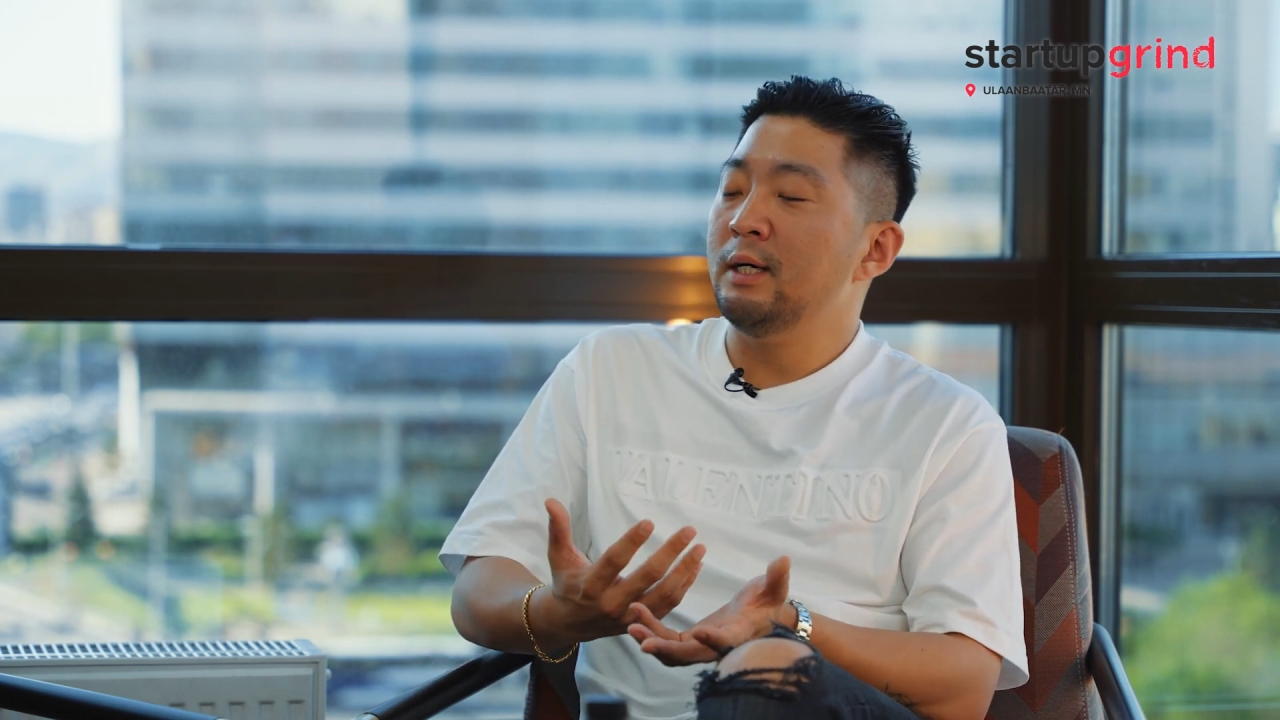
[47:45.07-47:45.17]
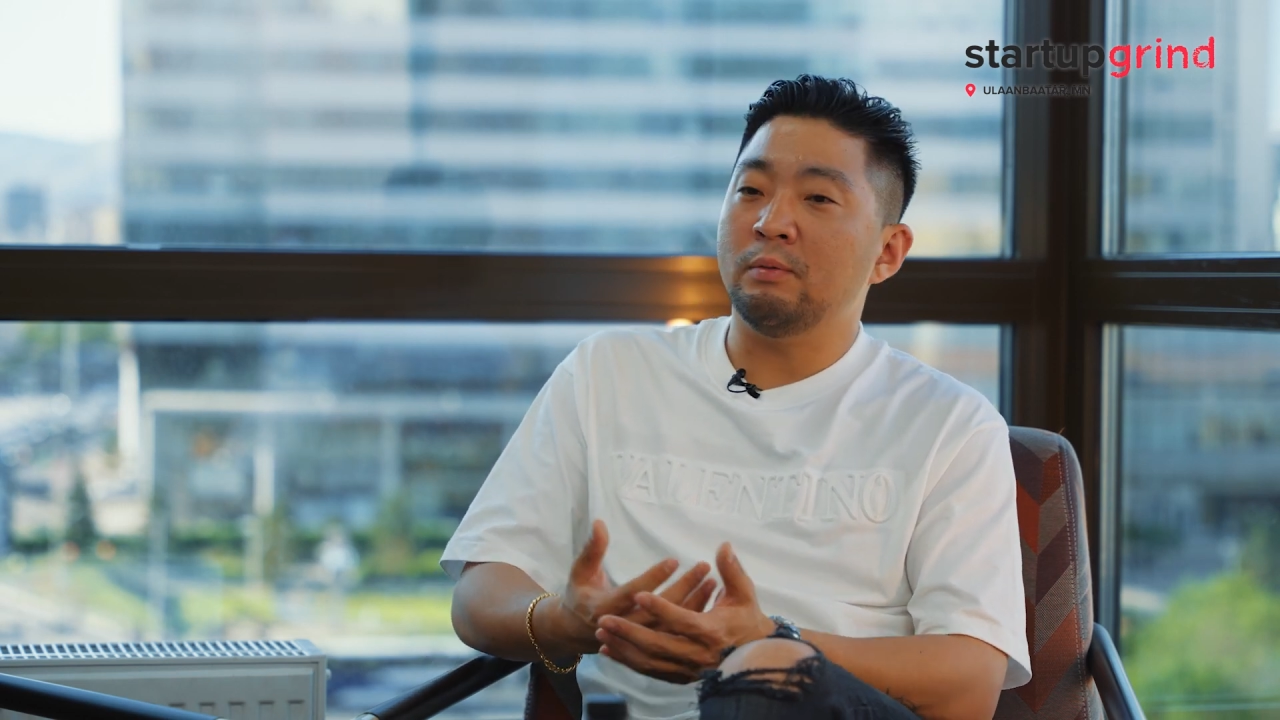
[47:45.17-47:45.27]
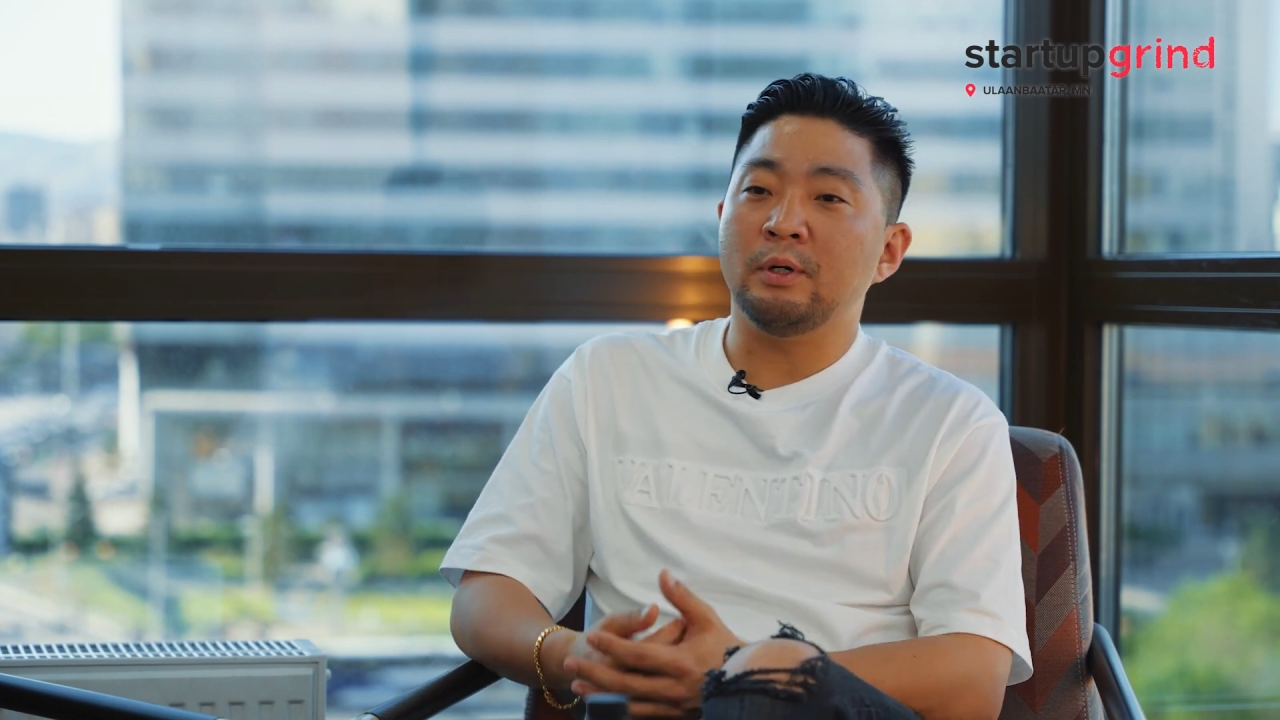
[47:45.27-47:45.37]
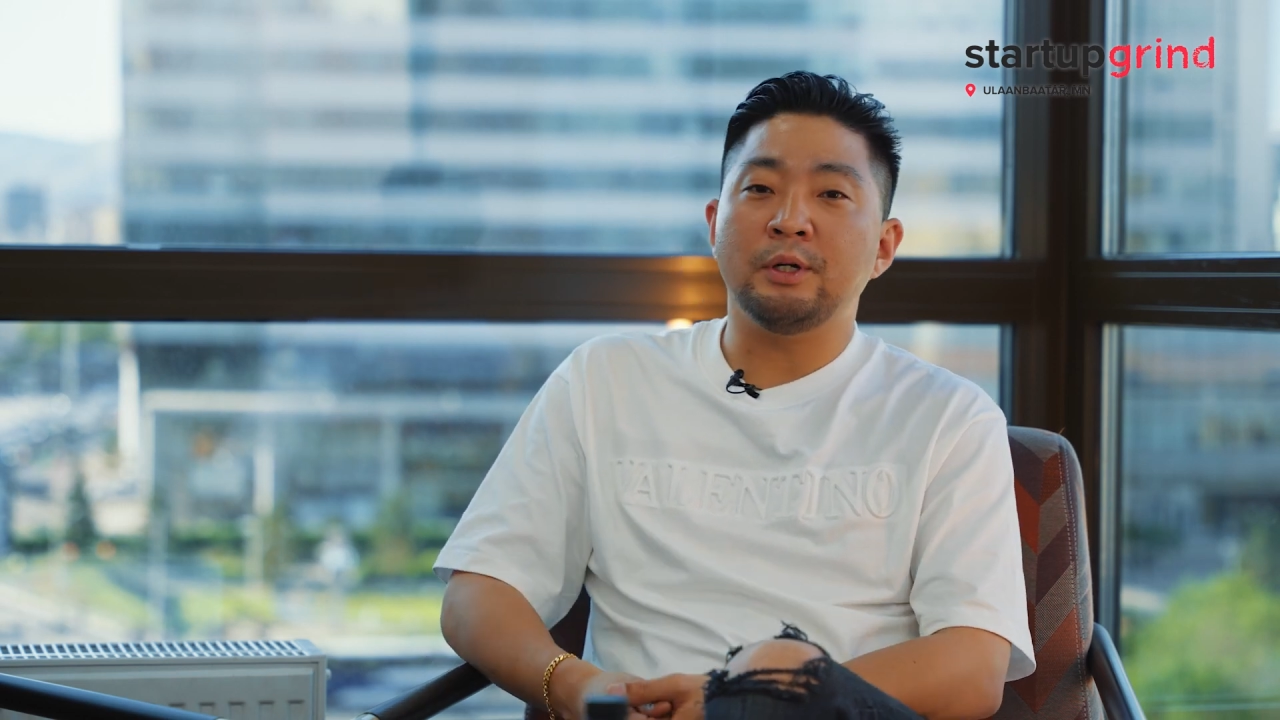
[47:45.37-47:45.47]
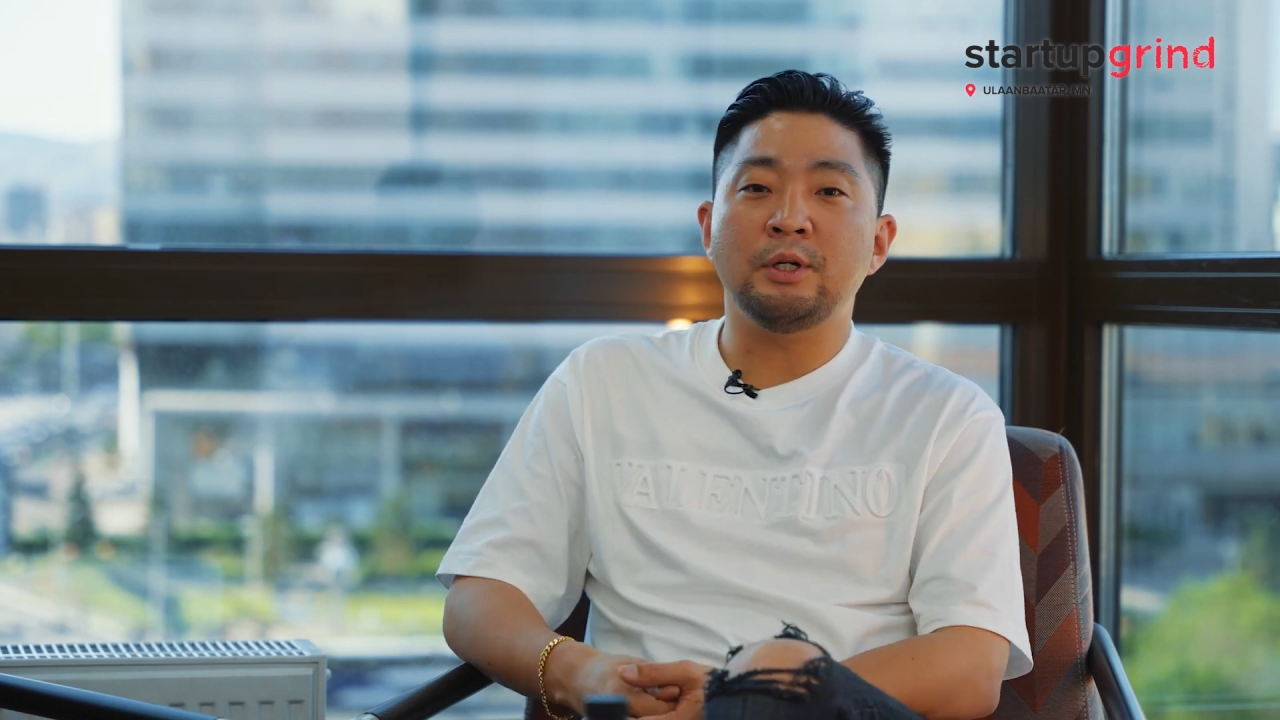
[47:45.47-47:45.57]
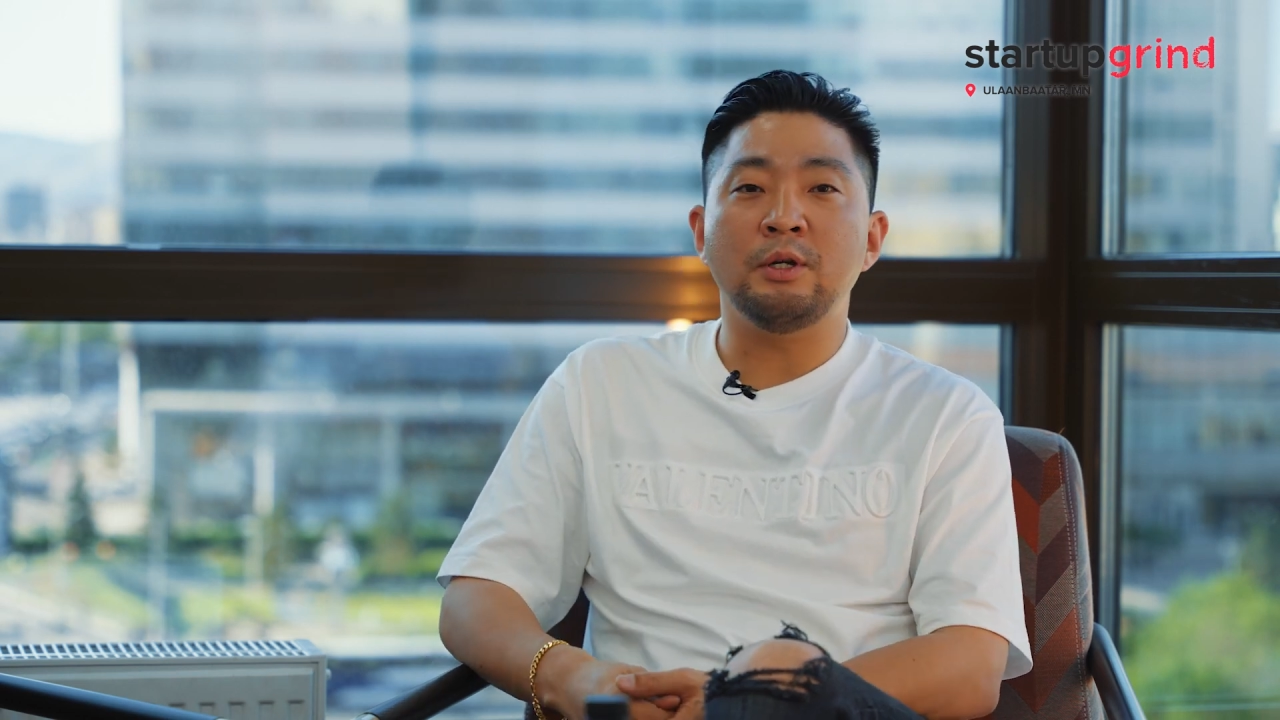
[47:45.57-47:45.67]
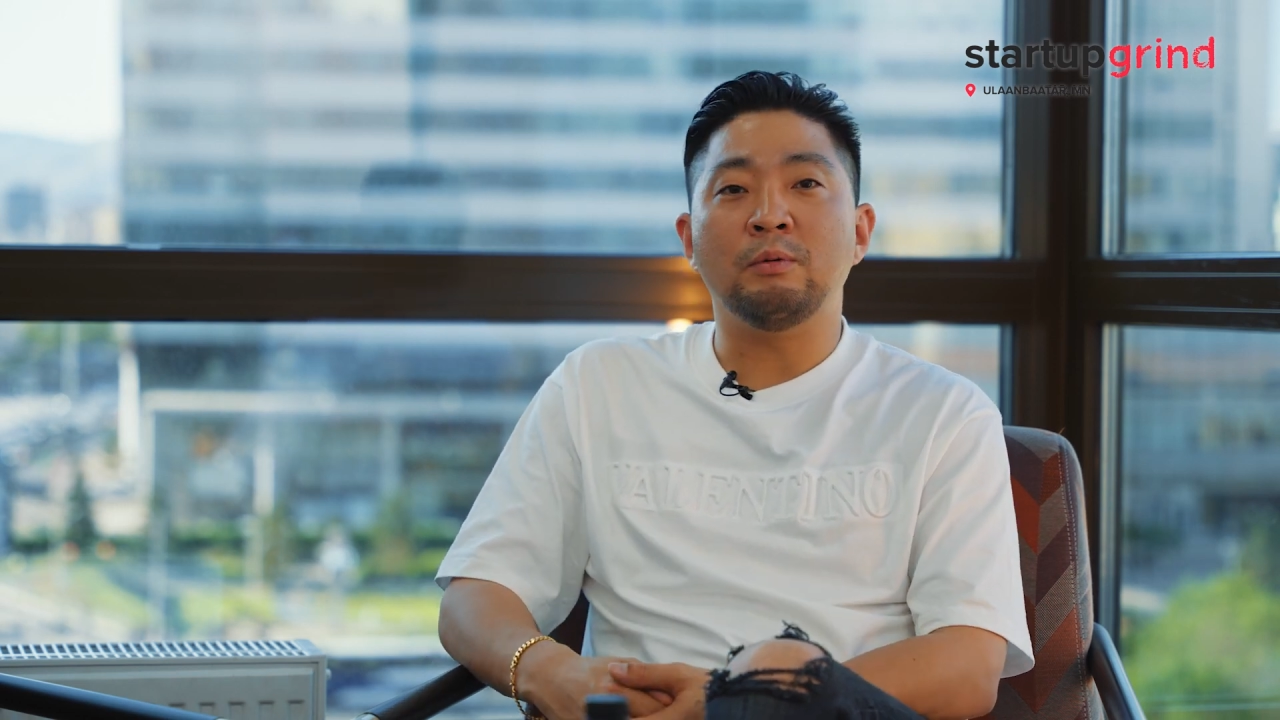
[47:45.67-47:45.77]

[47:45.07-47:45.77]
where,